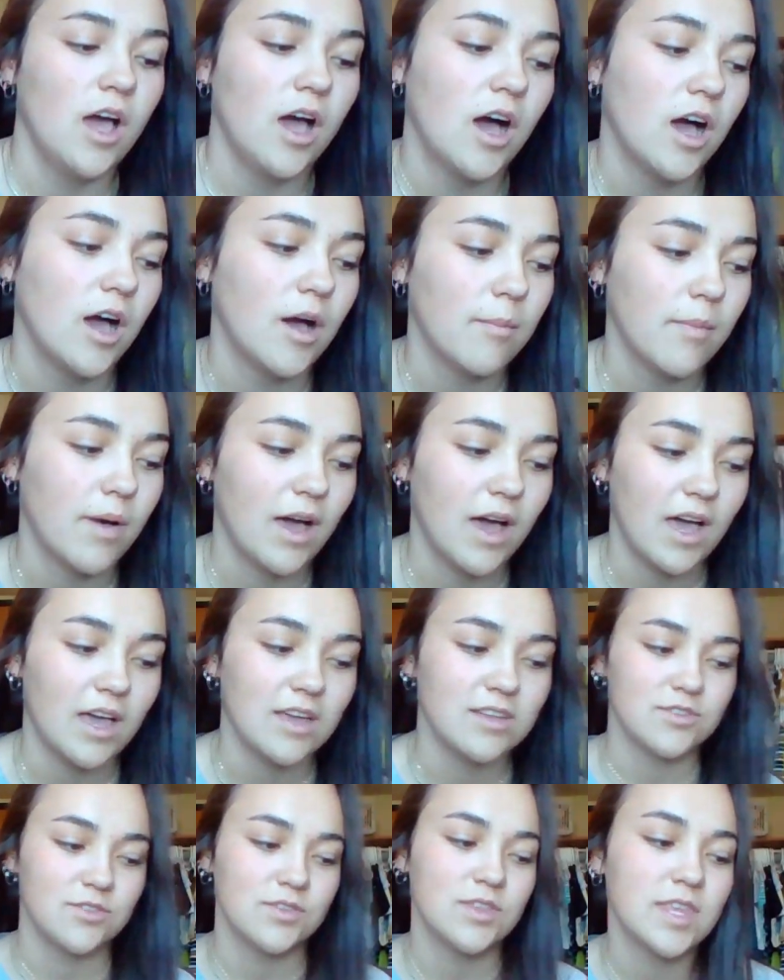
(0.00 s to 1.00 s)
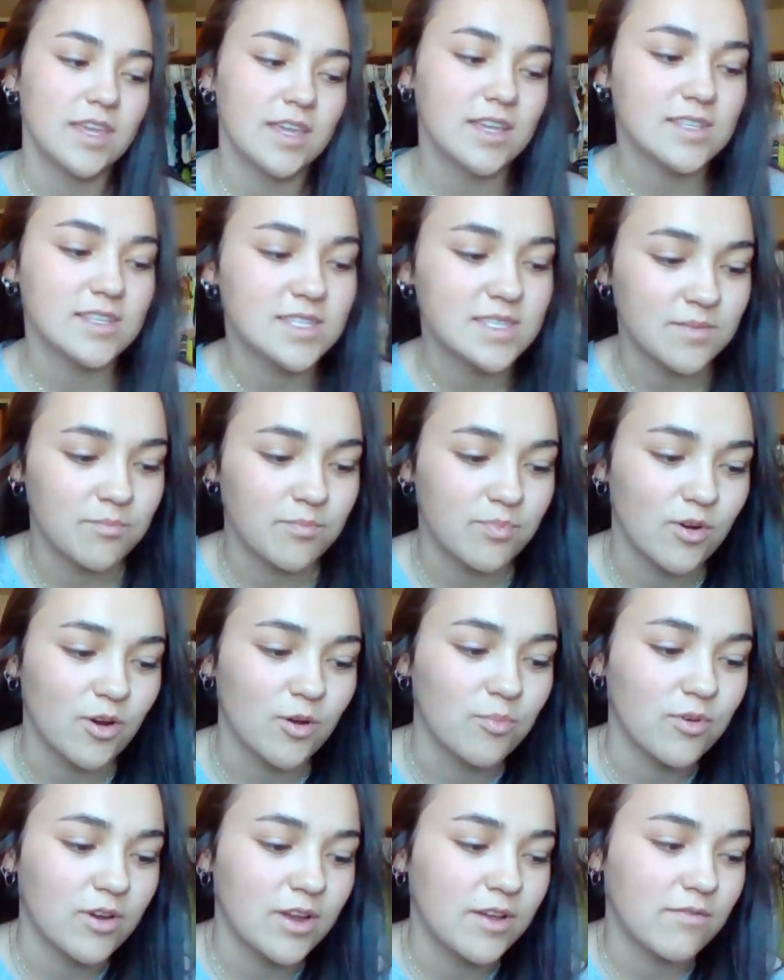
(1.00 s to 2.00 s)
I do think it's
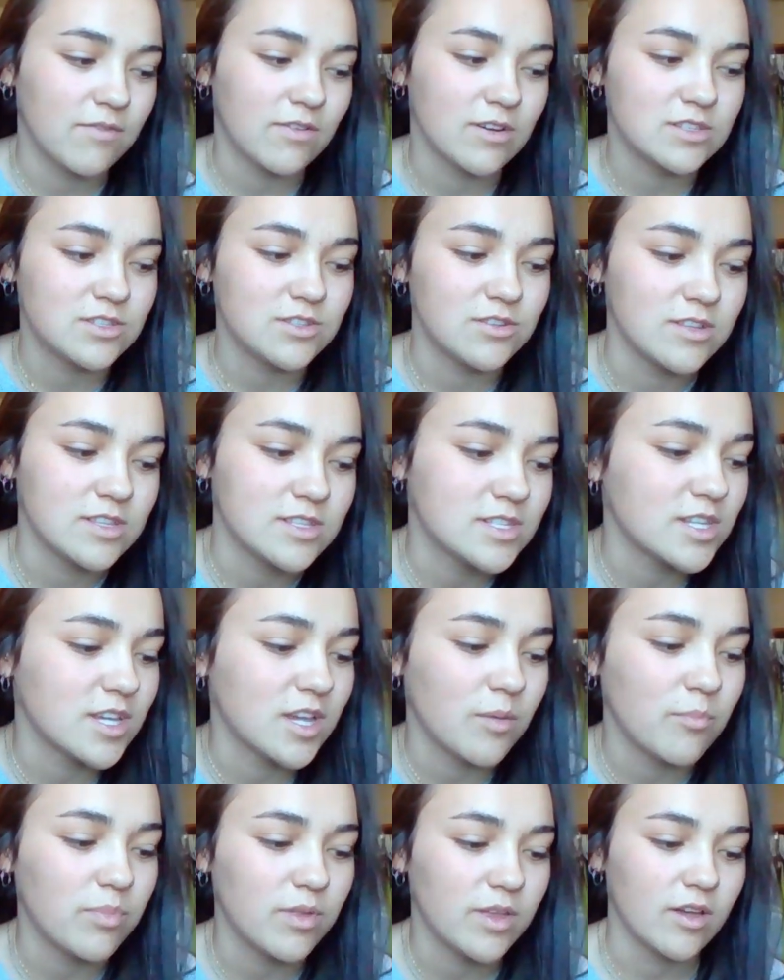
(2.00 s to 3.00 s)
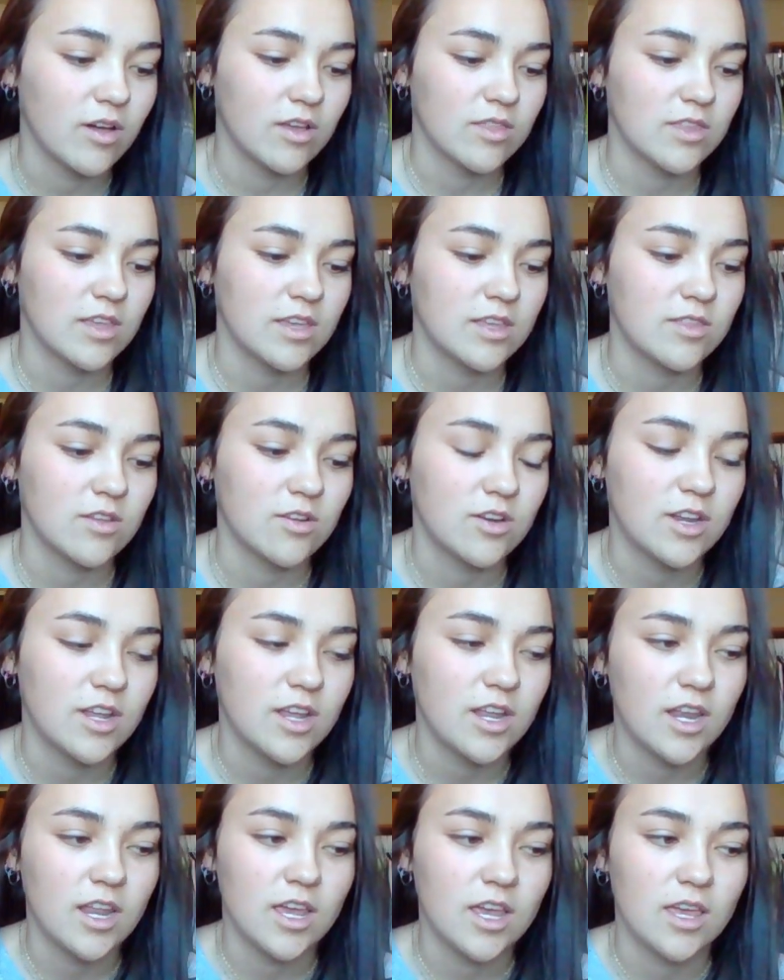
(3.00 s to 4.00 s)
appropriate for students to complete online
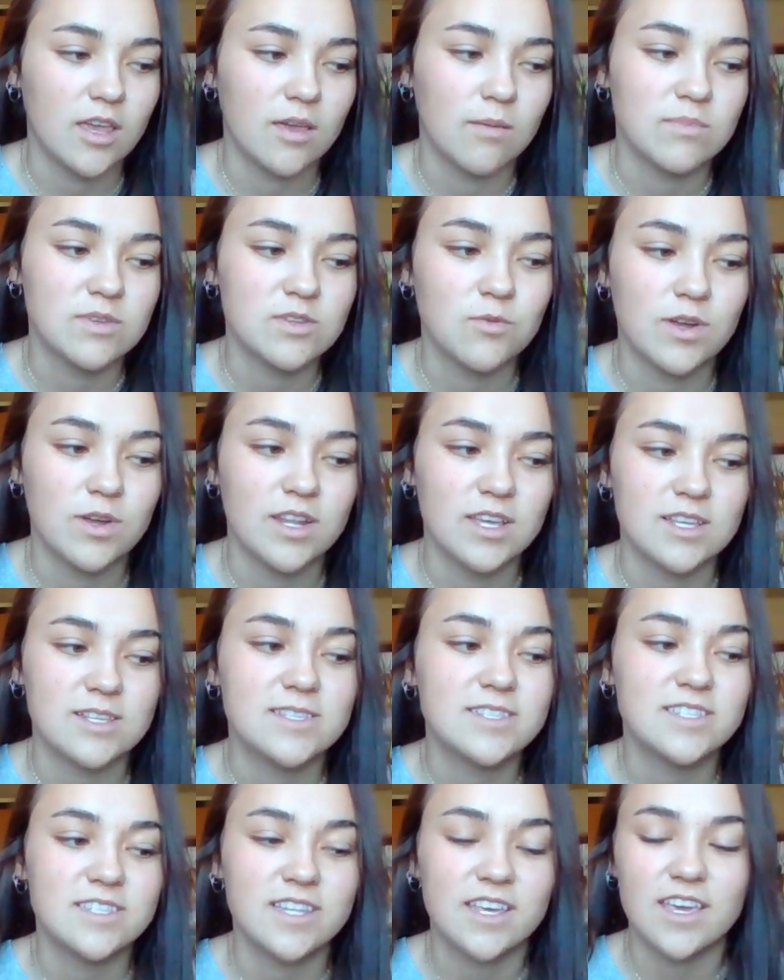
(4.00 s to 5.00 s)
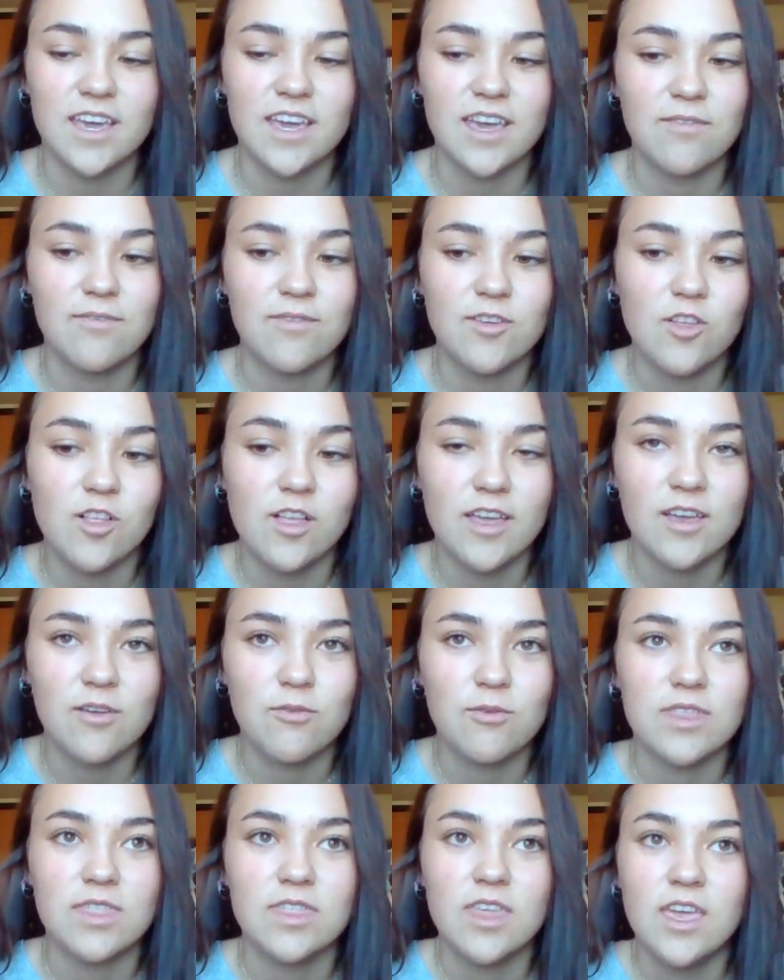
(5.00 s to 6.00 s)
learning. To what extent? I feel like
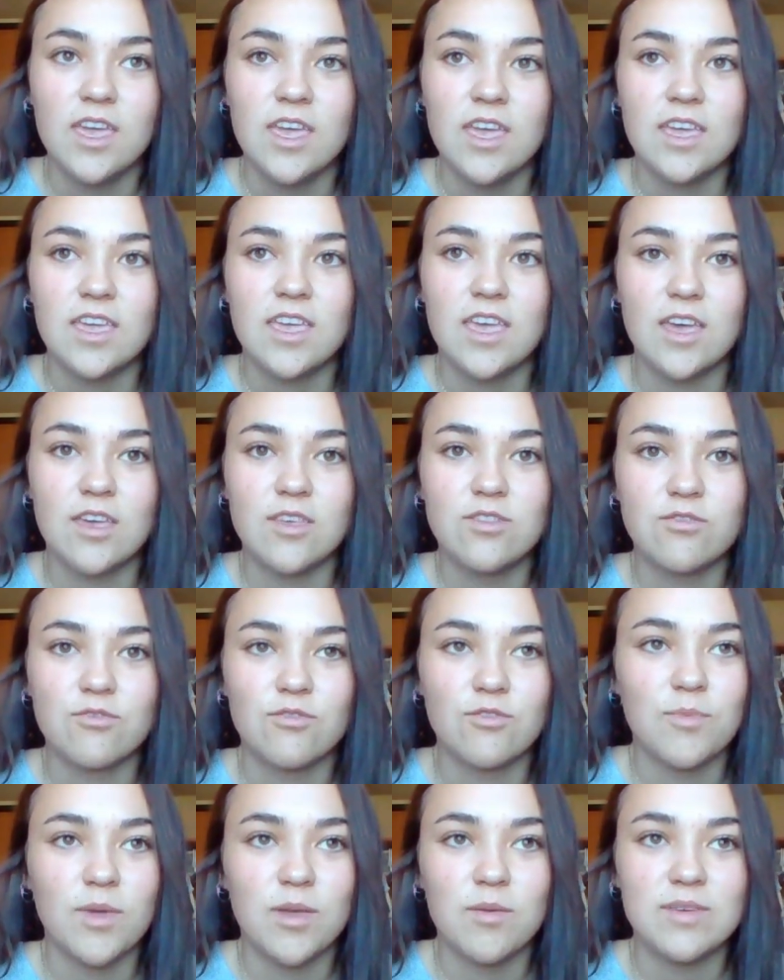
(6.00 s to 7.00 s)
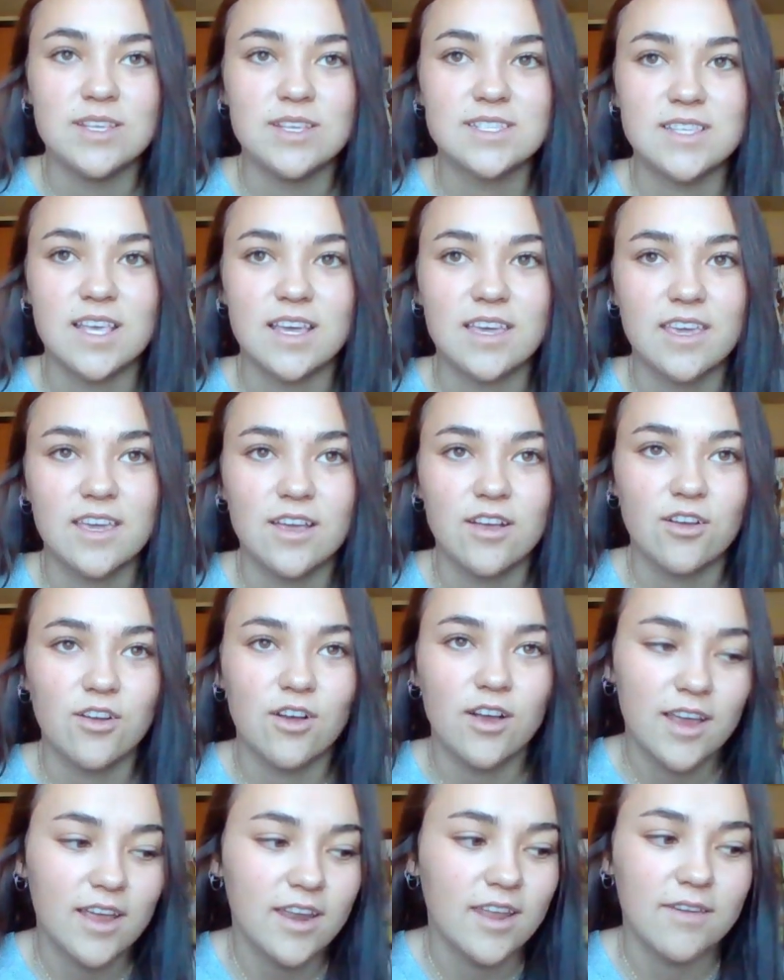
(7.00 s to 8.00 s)
with K through maybe second
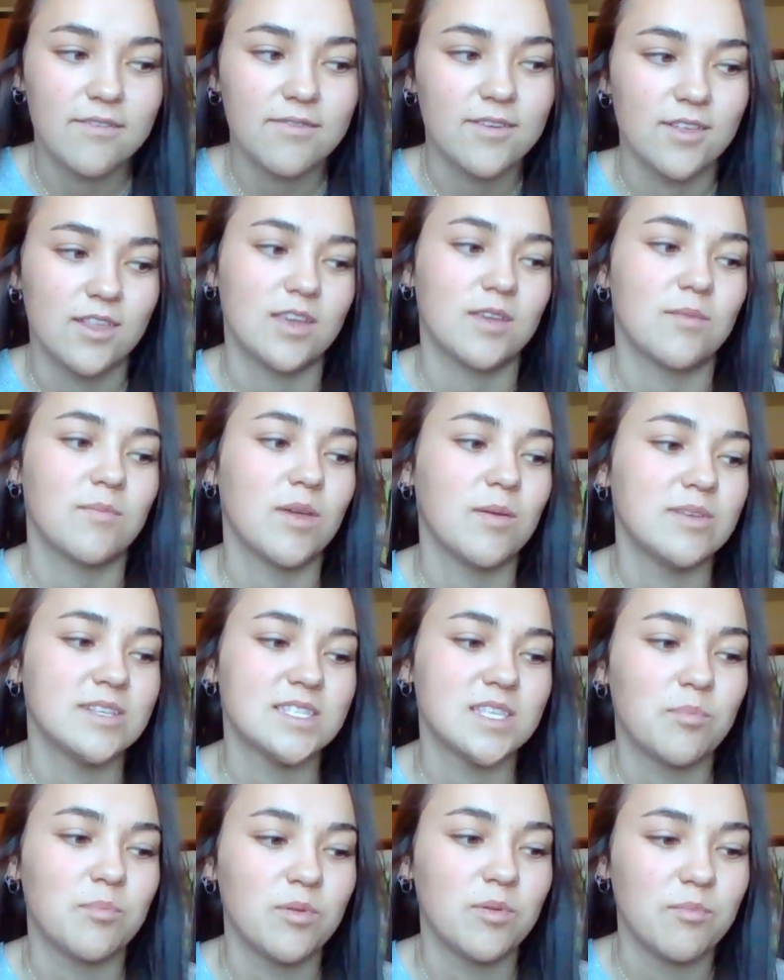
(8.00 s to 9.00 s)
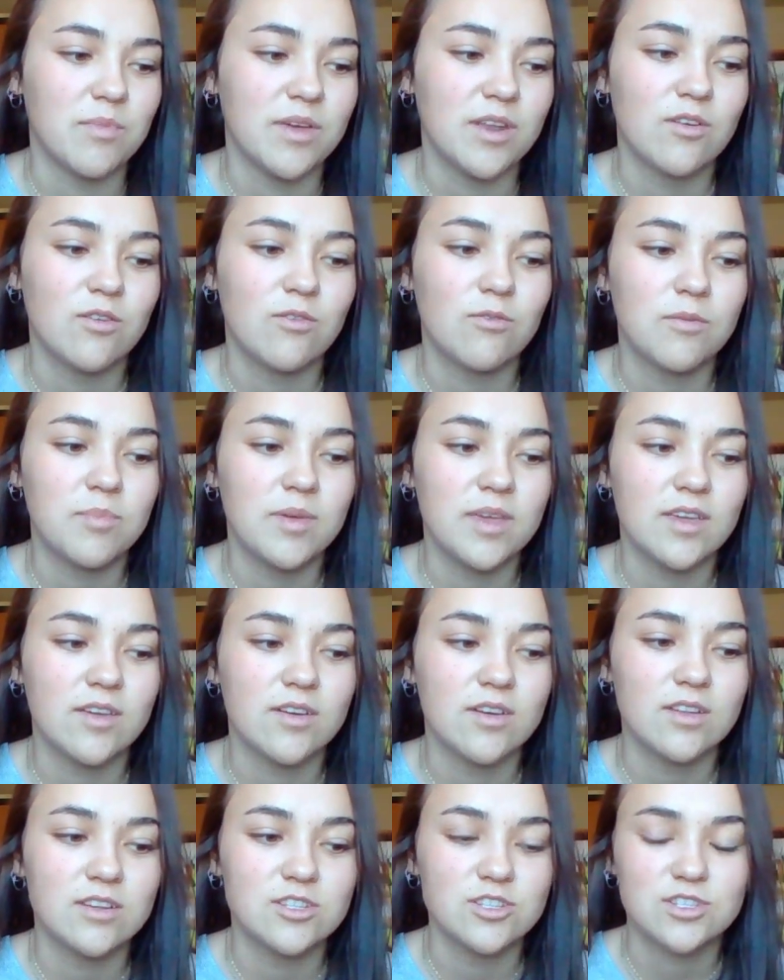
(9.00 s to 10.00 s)
grade, I feel like maybe supplemental would be
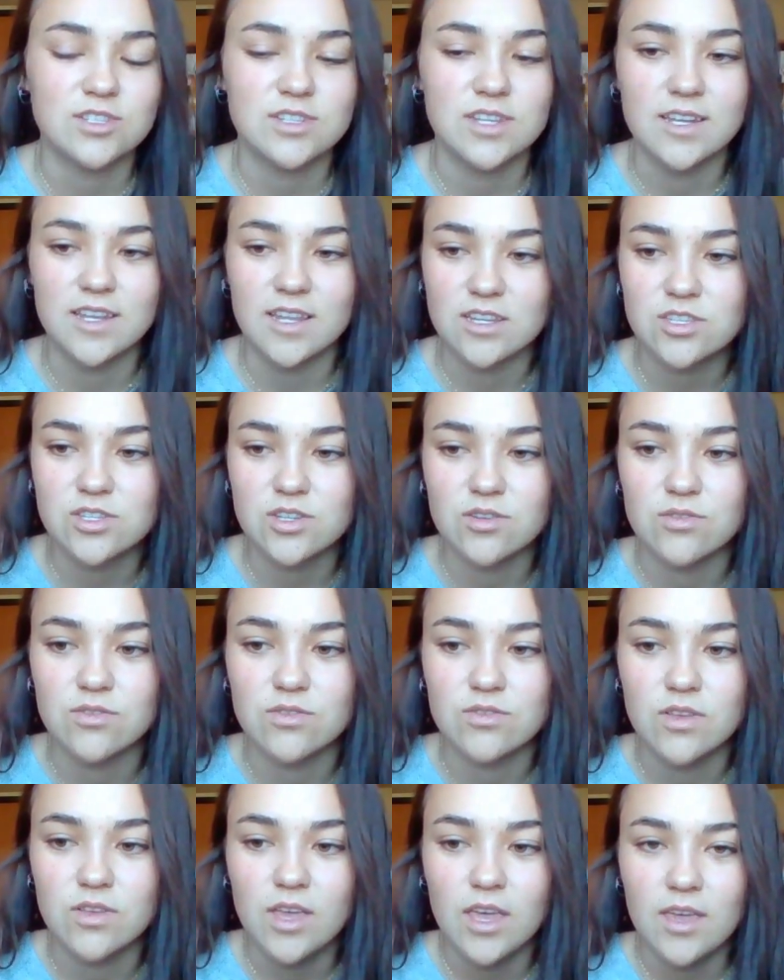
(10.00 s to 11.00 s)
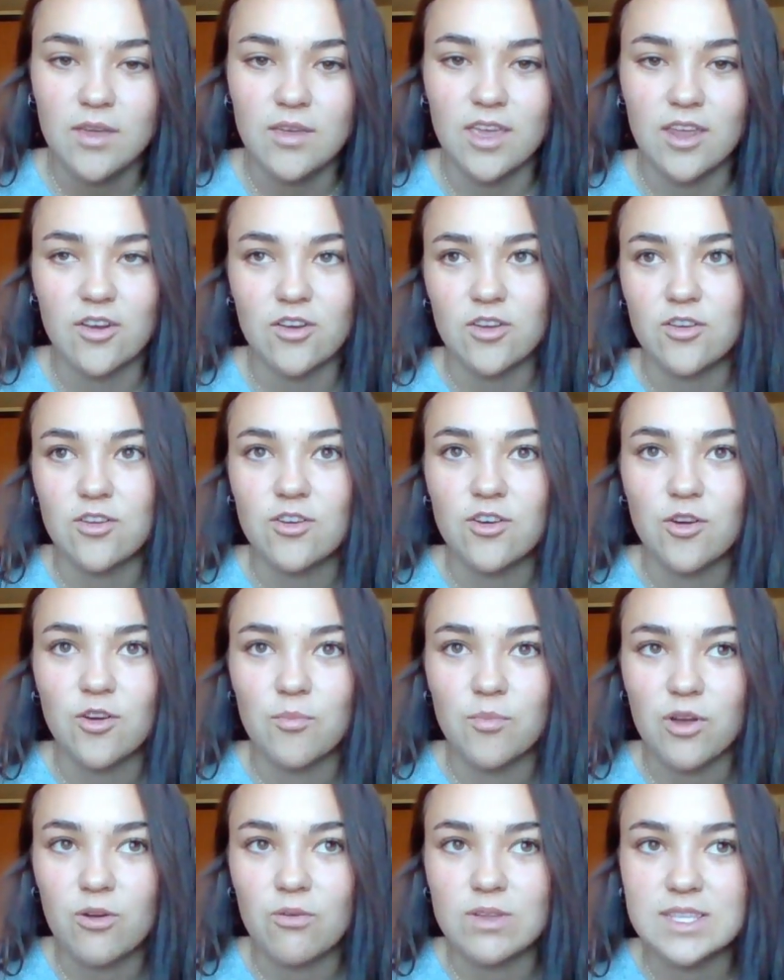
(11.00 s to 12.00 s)
good, just additional, get on your
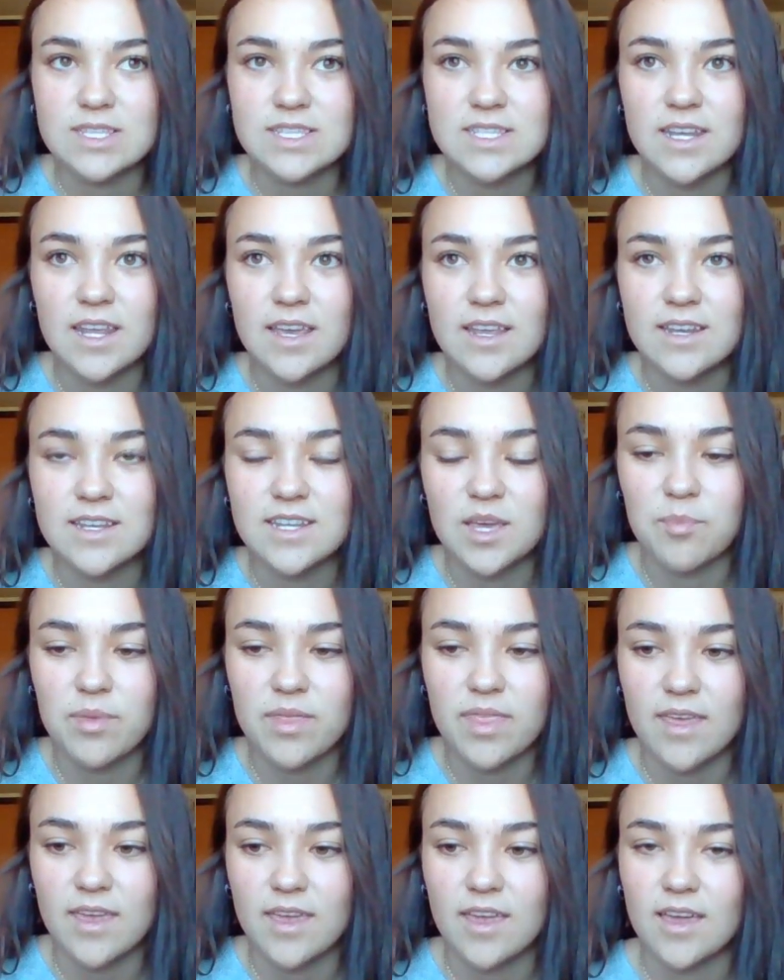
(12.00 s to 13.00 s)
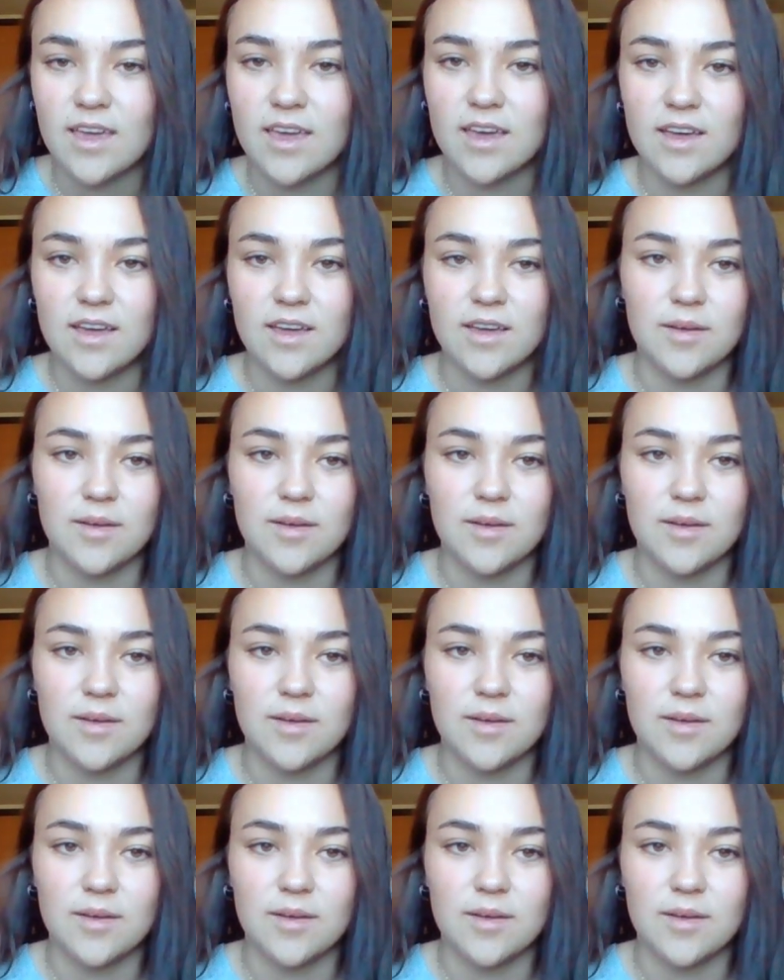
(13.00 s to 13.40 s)
Chromebook once a day type of thing.